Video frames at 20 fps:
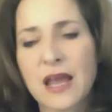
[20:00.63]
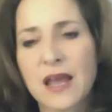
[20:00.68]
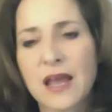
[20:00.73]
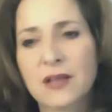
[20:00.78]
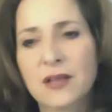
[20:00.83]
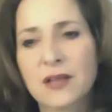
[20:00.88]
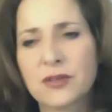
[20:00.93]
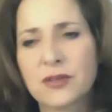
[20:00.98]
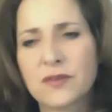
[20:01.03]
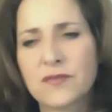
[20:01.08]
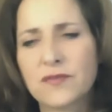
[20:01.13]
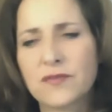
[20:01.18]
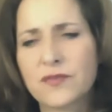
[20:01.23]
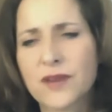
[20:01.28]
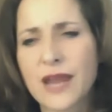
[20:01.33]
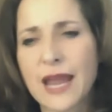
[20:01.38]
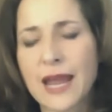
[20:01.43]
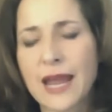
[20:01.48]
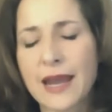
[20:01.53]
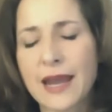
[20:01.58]

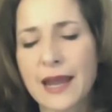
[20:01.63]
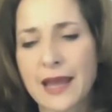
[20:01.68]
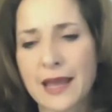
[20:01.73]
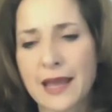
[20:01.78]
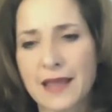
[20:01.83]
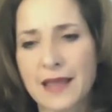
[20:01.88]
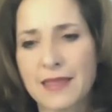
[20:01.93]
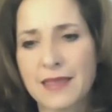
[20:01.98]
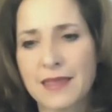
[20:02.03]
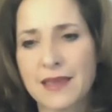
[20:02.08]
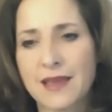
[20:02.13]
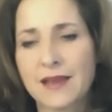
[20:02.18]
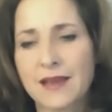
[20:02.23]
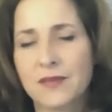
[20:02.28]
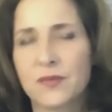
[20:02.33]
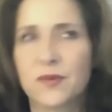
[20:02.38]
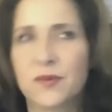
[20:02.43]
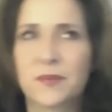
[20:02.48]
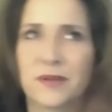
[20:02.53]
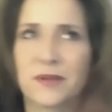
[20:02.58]
Gluten-Free Anna, I think,
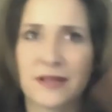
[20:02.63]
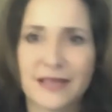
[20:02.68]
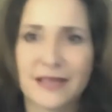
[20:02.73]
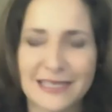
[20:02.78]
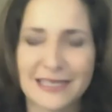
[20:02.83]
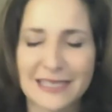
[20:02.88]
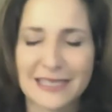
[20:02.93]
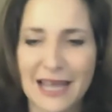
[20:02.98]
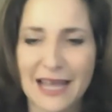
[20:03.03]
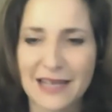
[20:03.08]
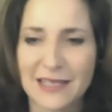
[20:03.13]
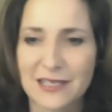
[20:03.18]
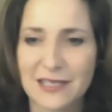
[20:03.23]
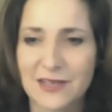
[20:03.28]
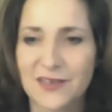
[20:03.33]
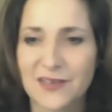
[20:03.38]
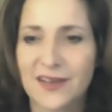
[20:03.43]
and we'll put a link to that too.